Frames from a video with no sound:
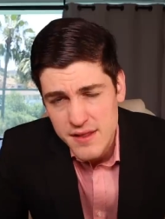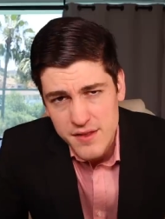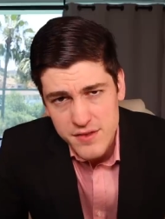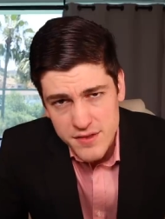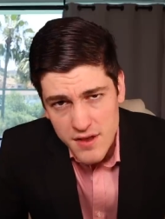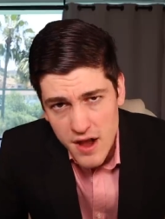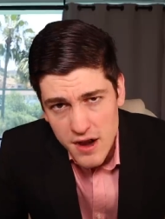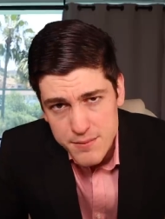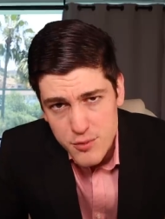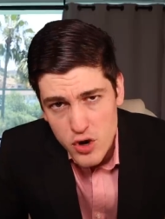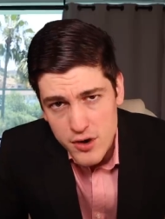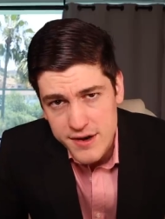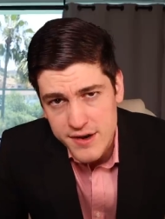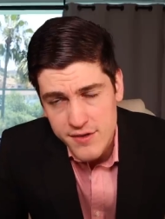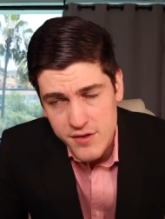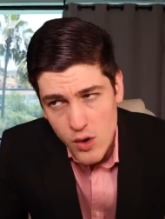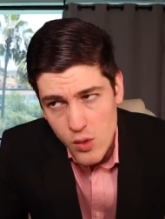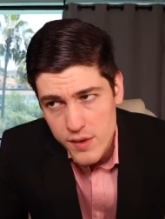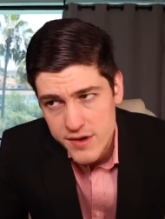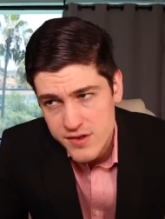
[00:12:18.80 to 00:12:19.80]
in the stock market
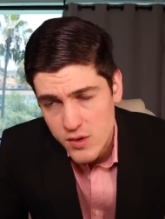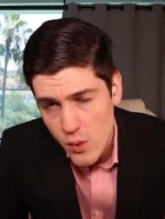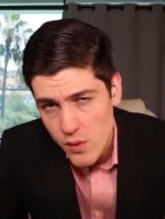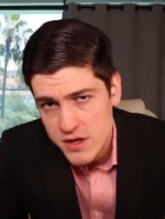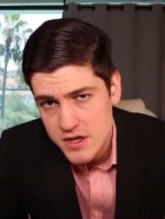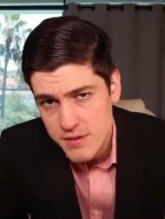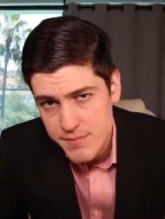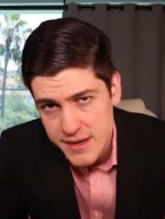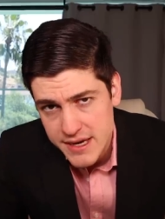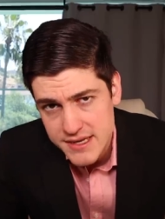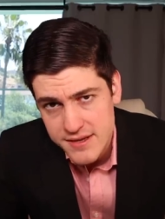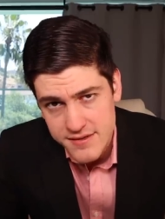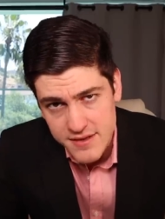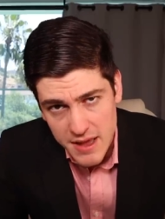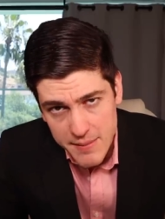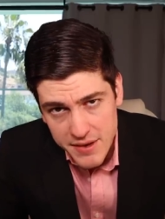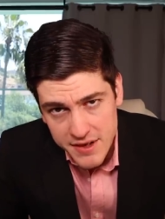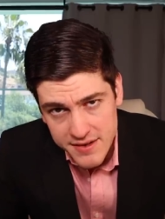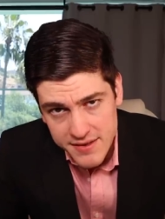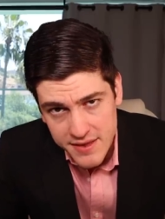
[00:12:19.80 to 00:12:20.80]
is always going to be, to
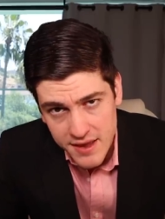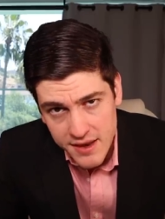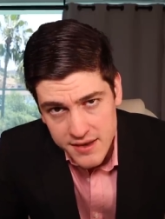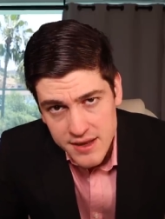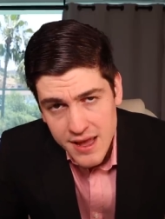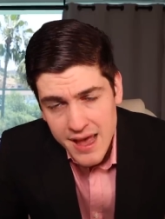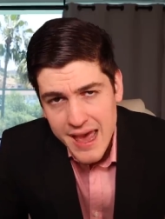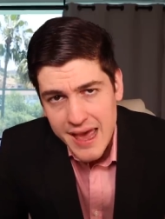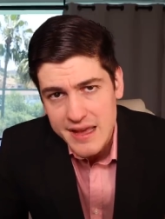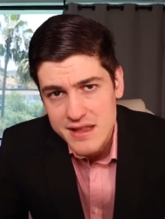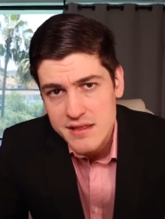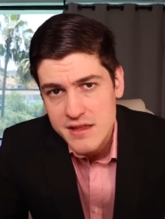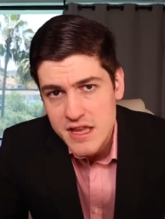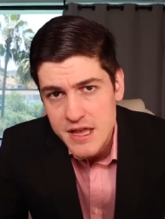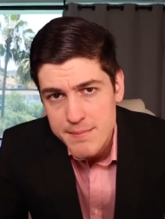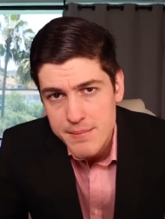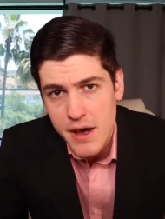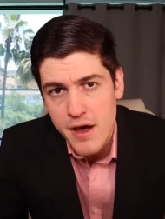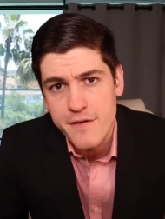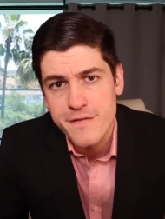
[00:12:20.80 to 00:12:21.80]
some extent, a
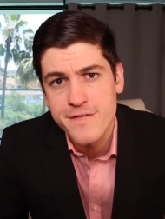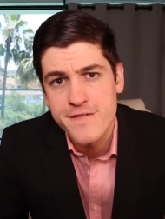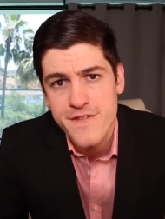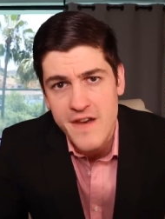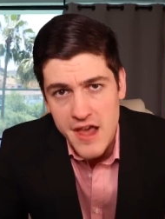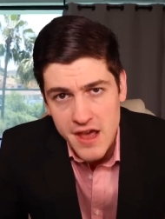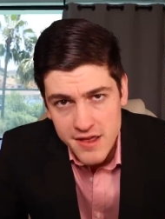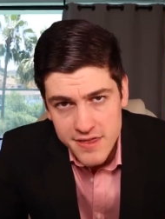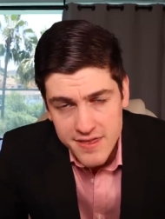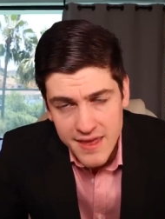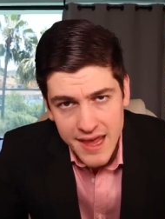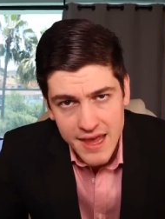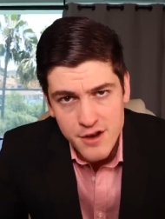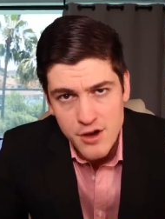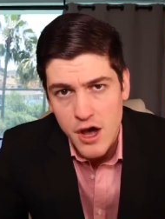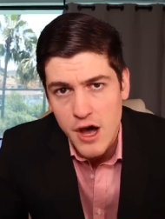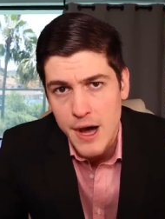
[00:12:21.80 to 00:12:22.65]
leap of faith and